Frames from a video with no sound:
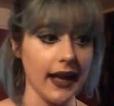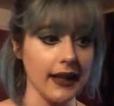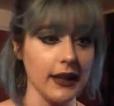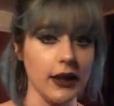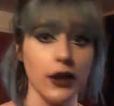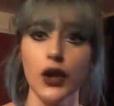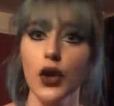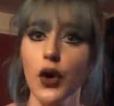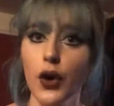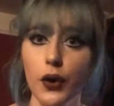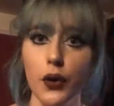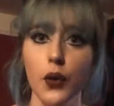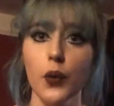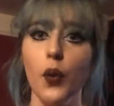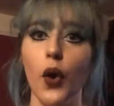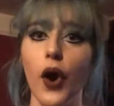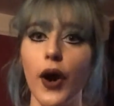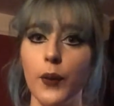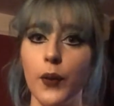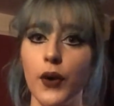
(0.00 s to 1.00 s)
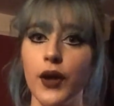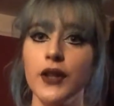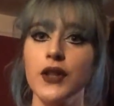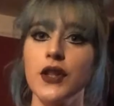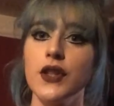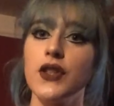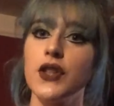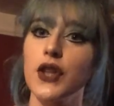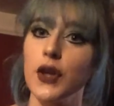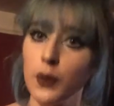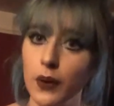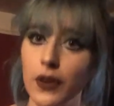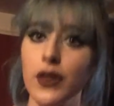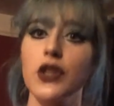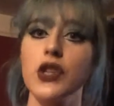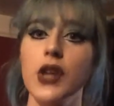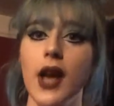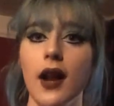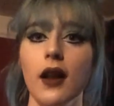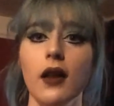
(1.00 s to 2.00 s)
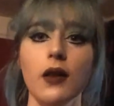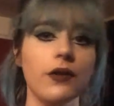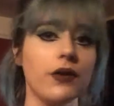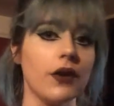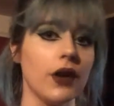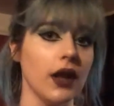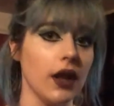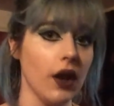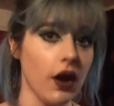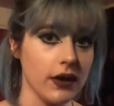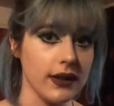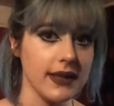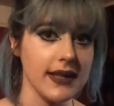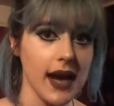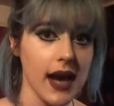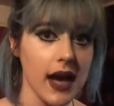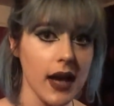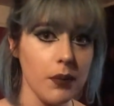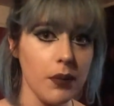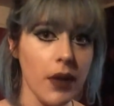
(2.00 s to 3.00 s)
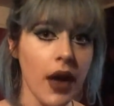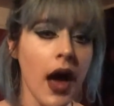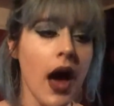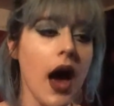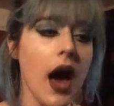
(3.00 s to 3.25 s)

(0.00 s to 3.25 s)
known what I wanted to do with the channel for a long time.